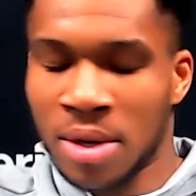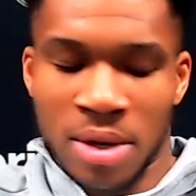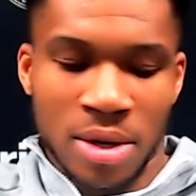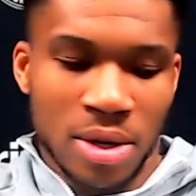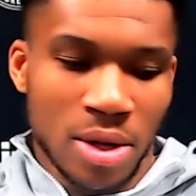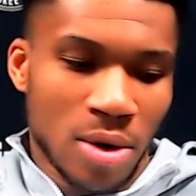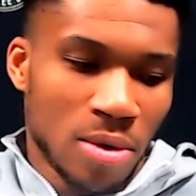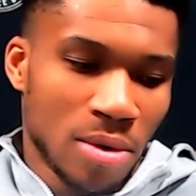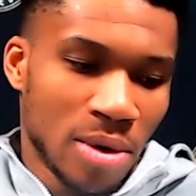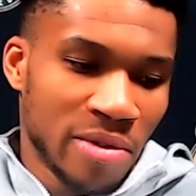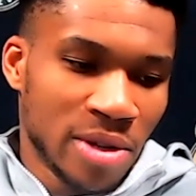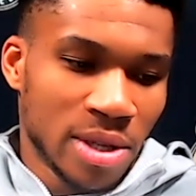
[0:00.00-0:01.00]
You know,
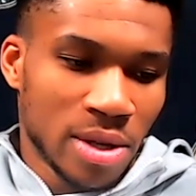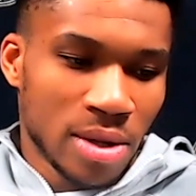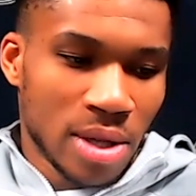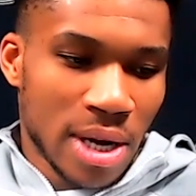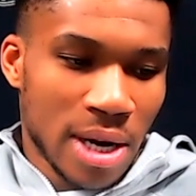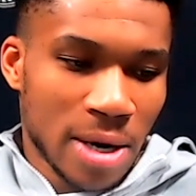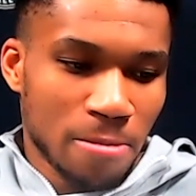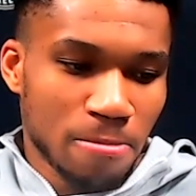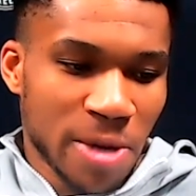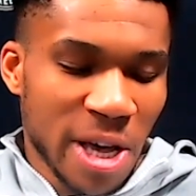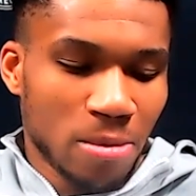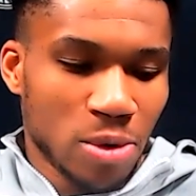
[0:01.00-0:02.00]
every single
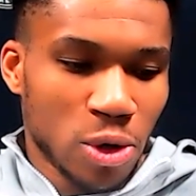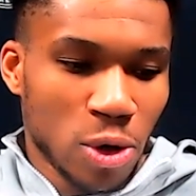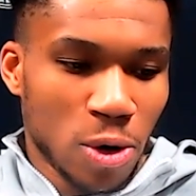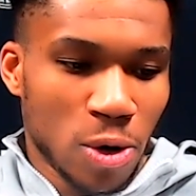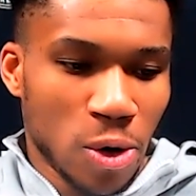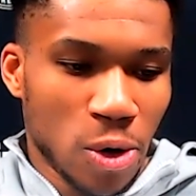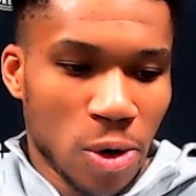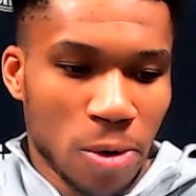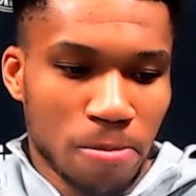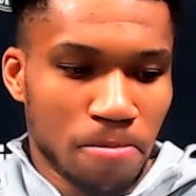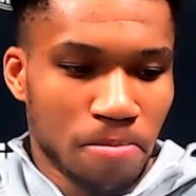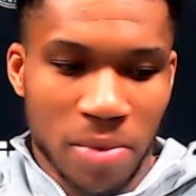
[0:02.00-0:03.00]
game. So
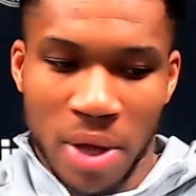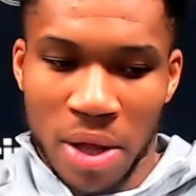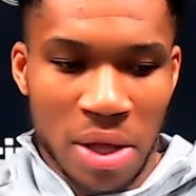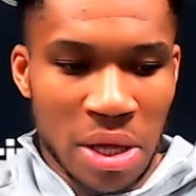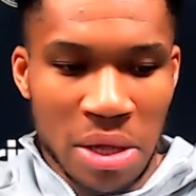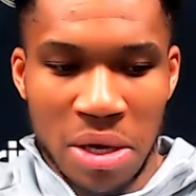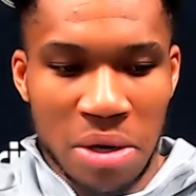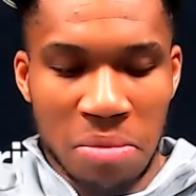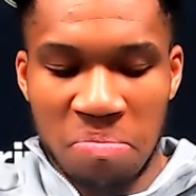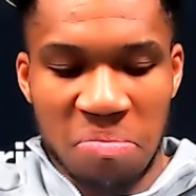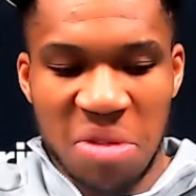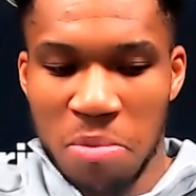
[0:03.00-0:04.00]
I think they're
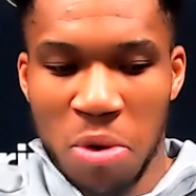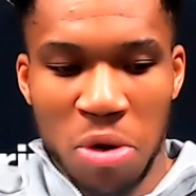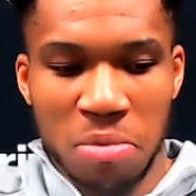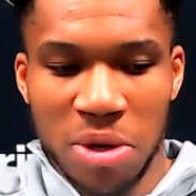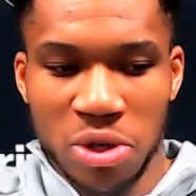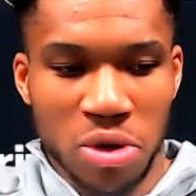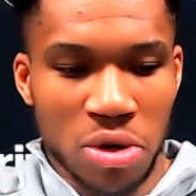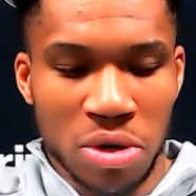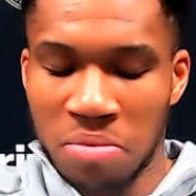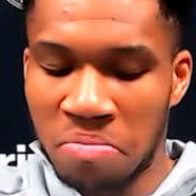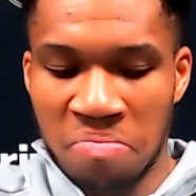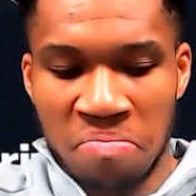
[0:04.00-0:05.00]
both mature.
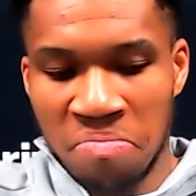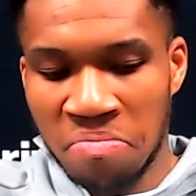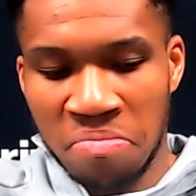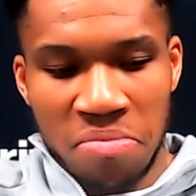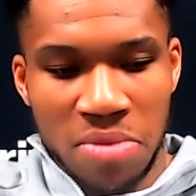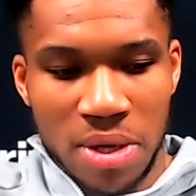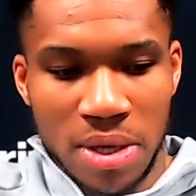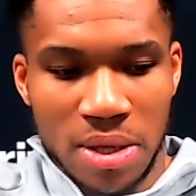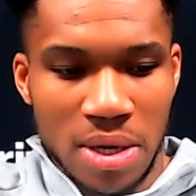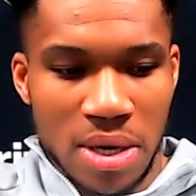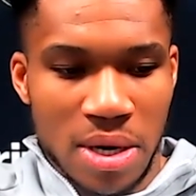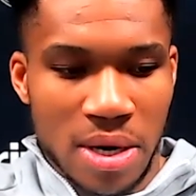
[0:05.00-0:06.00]

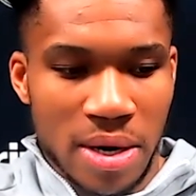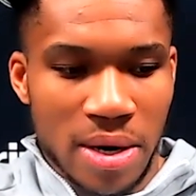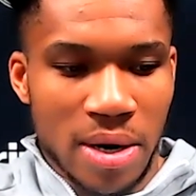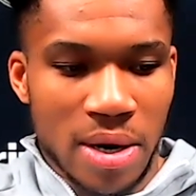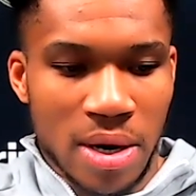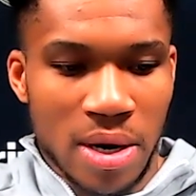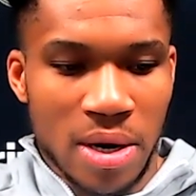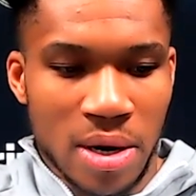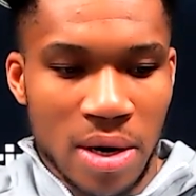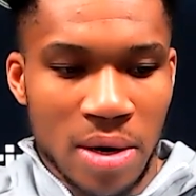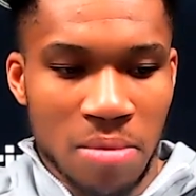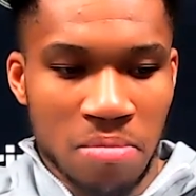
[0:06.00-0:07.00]

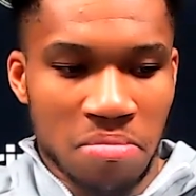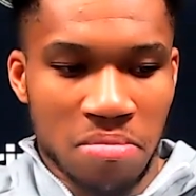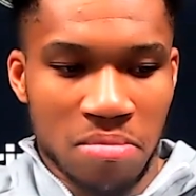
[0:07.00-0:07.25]
And